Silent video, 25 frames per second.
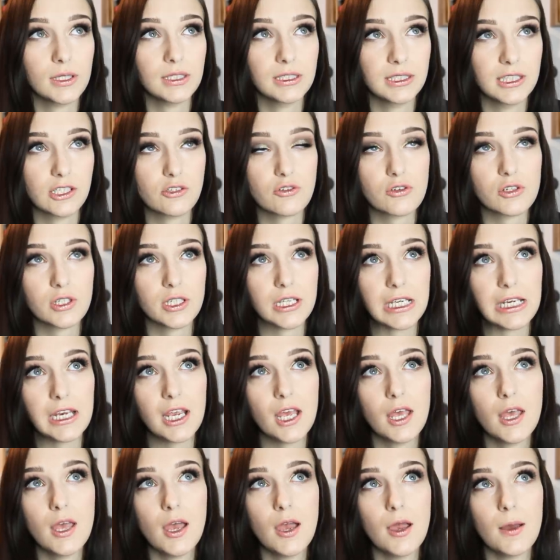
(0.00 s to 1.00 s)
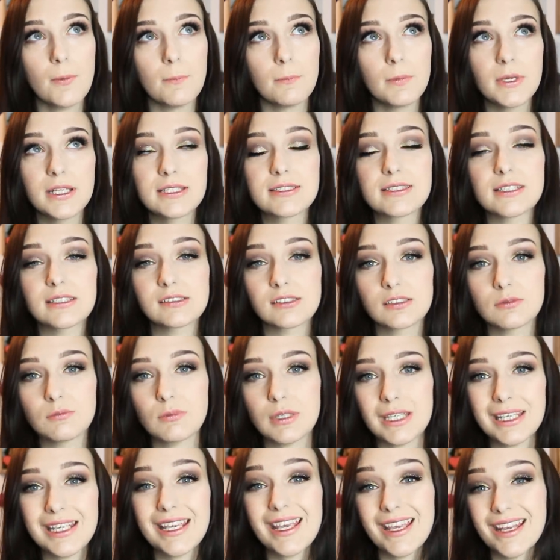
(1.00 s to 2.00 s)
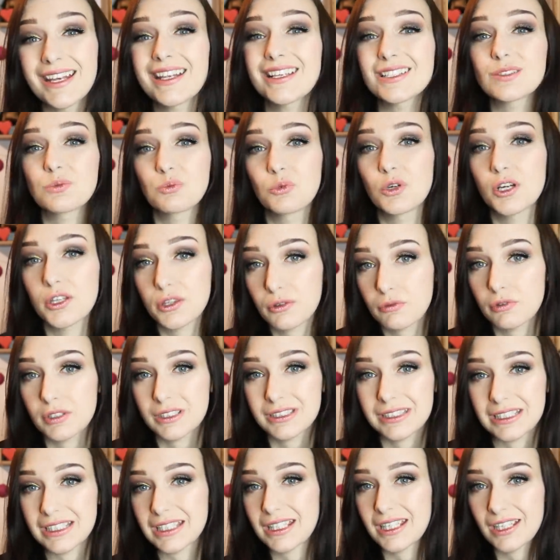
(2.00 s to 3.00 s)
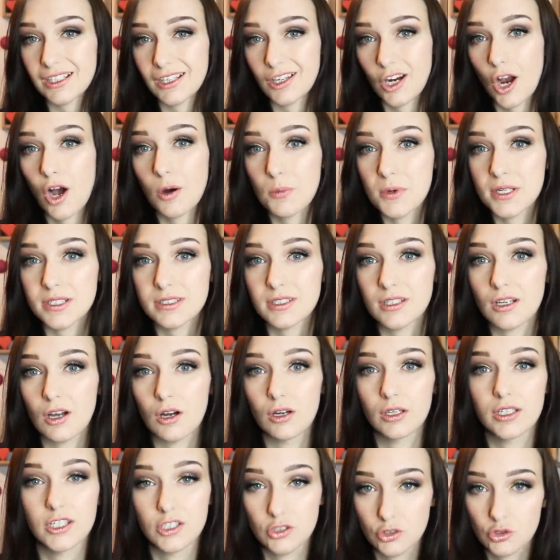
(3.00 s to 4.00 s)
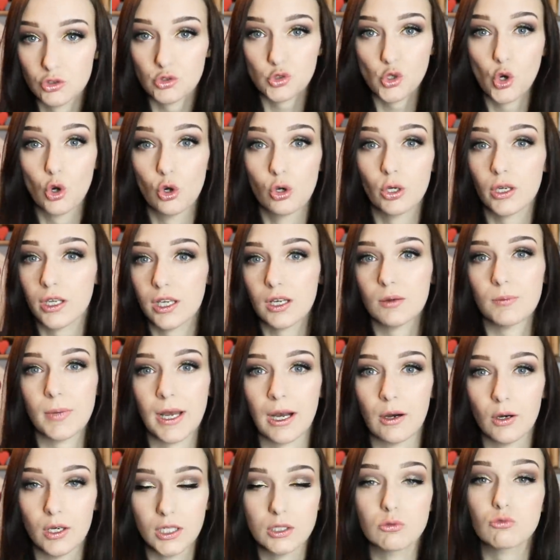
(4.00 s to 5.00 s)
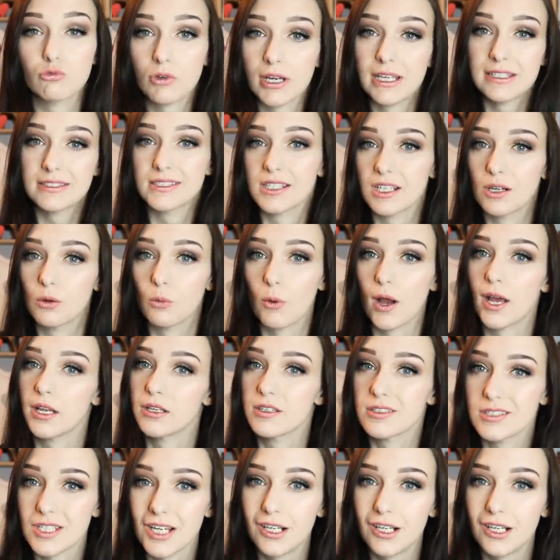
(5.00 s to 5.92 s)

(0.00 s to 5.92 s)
it literally, means that to me it is worth critiquing and commenting on and talking about and raising awareness